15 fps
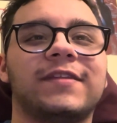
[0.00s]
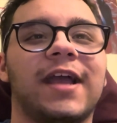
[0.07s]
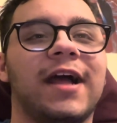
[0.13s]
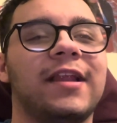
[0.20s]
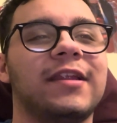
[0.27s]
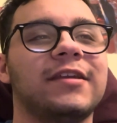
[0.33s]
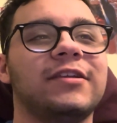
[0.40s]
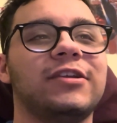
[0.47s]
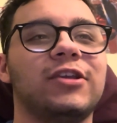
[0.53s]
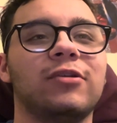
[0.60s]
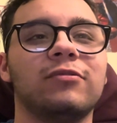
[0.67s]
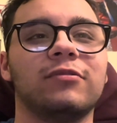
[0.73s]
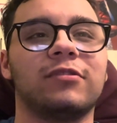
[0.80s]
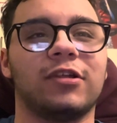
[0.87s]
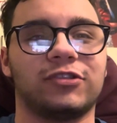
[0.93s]
telling
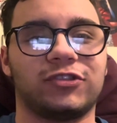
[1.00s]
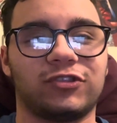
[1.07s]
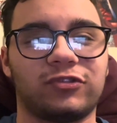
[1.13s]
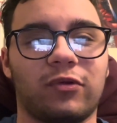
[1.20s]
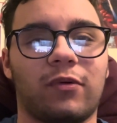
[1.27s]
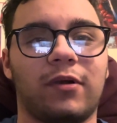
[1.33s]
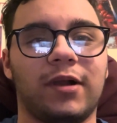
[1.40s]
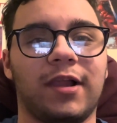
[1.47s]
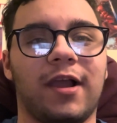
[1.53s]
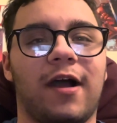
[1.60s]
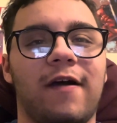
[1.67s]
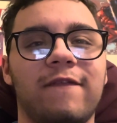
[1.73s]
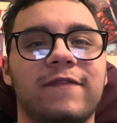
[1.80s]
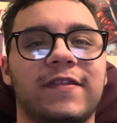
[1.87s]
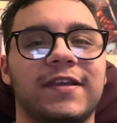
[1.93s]
you the story
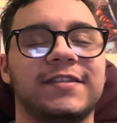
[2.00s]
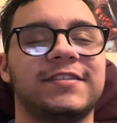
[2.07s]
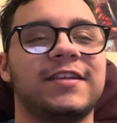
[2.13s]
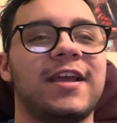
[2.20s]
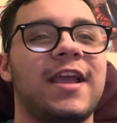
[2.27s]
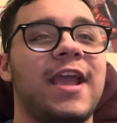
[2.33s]
of this